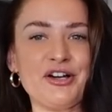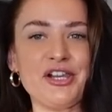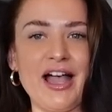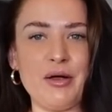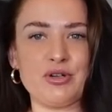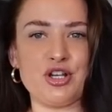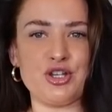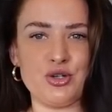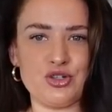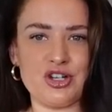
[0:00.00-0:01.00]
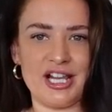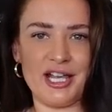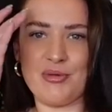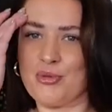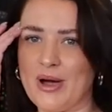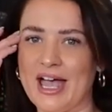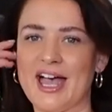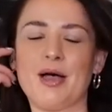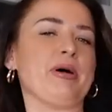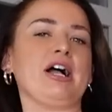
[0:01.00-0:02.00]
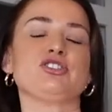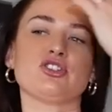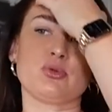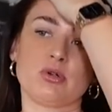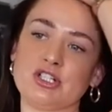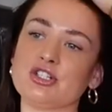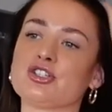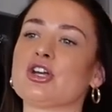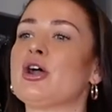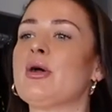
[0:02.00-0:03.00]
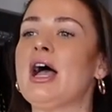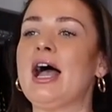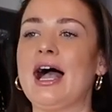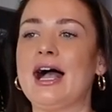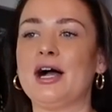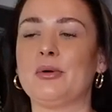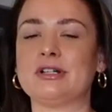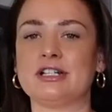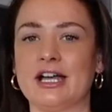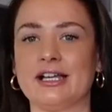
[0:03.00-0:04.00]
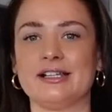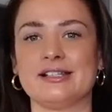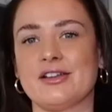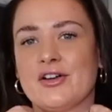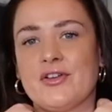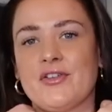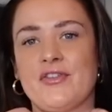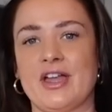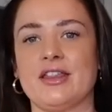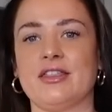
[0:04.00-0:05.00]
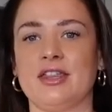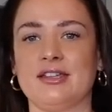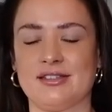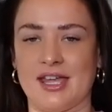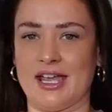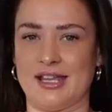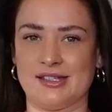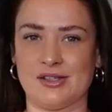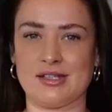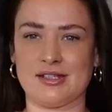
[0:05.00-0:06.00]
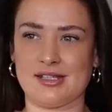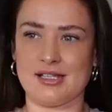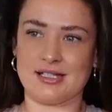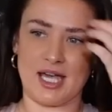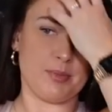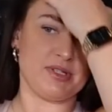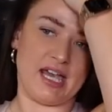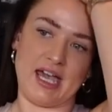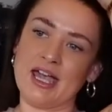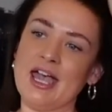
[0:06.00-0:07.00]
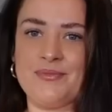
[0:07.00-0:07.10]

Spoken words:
a colour I would usually wear, but I just wanted to show how nice of a fit this set is. So this is the adapt set.